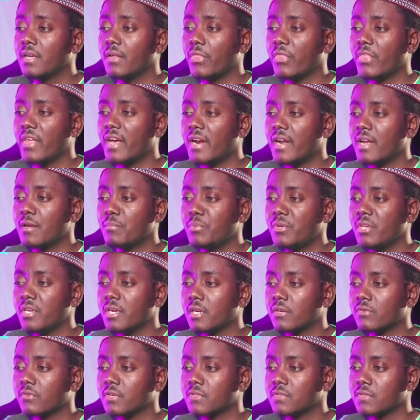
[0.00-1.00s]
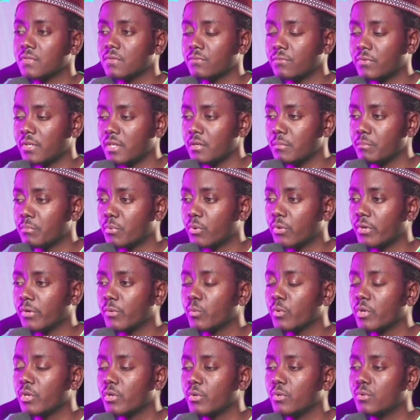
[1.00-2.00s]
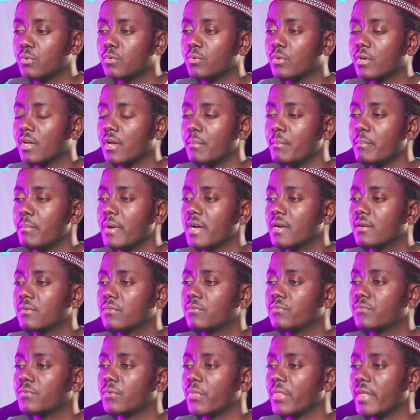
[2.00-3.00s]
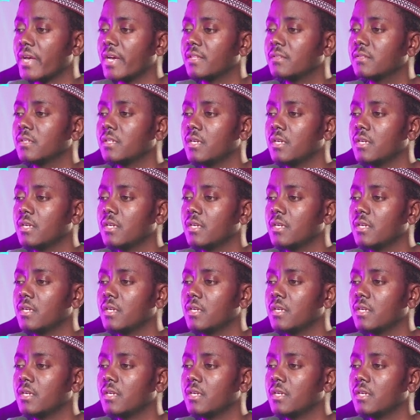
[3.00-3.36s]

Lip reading: That IP address is very important. We're going to come back for that,